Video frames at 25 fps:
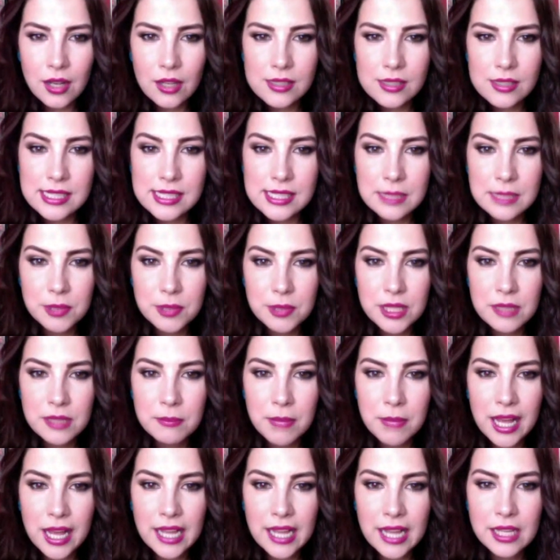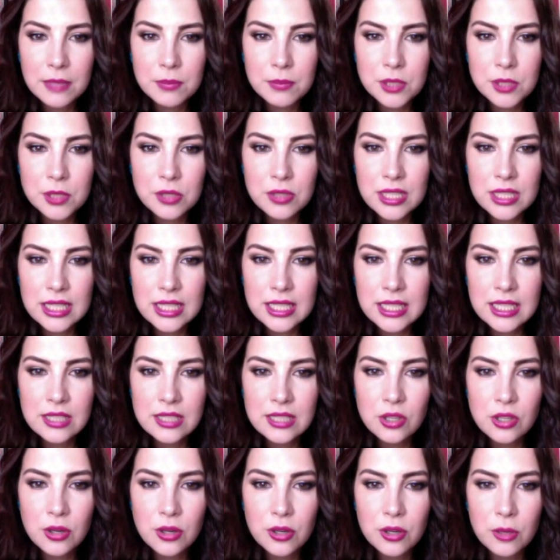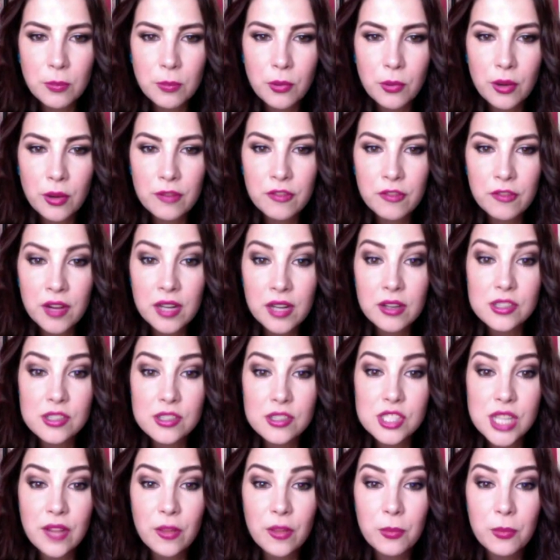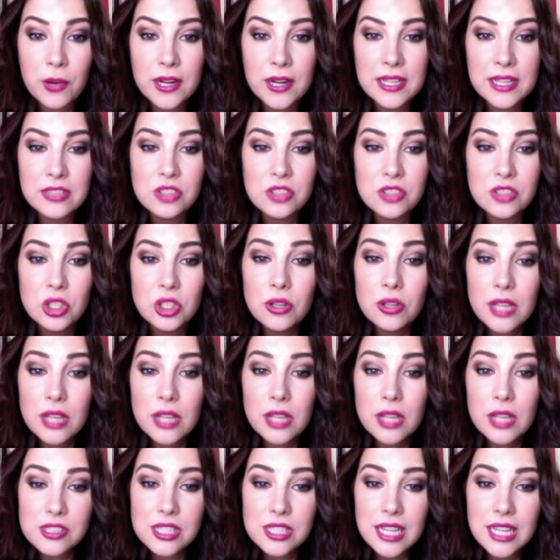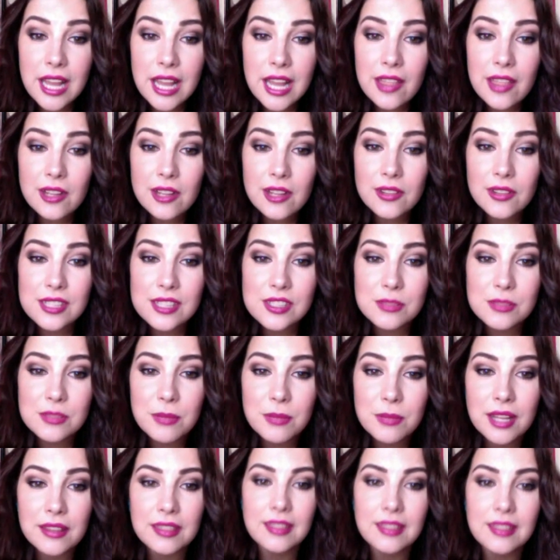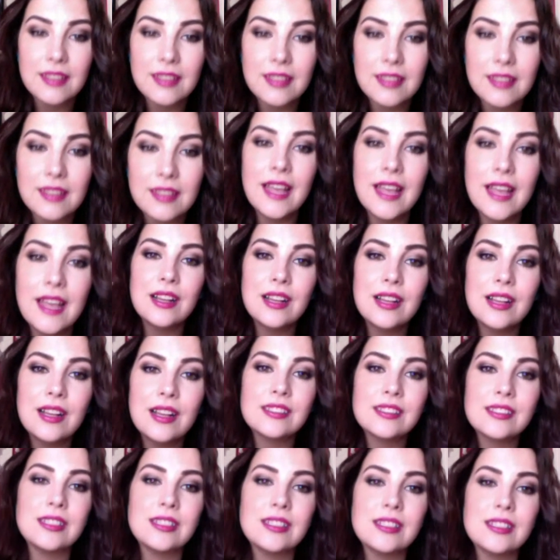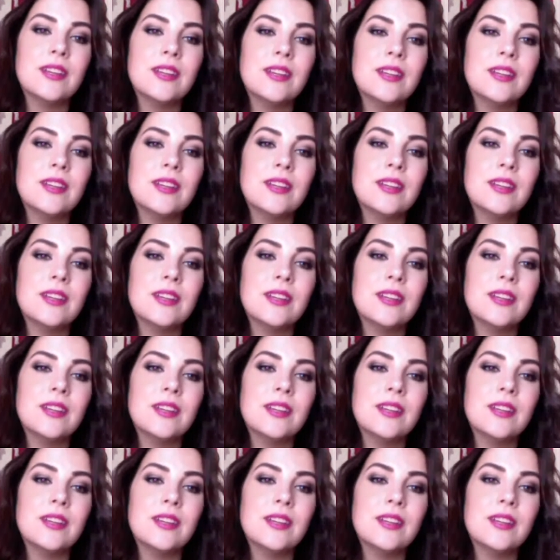Simply Maya Beauty, her and her boyfriend are celebrating 2 years together this month. That's awesome.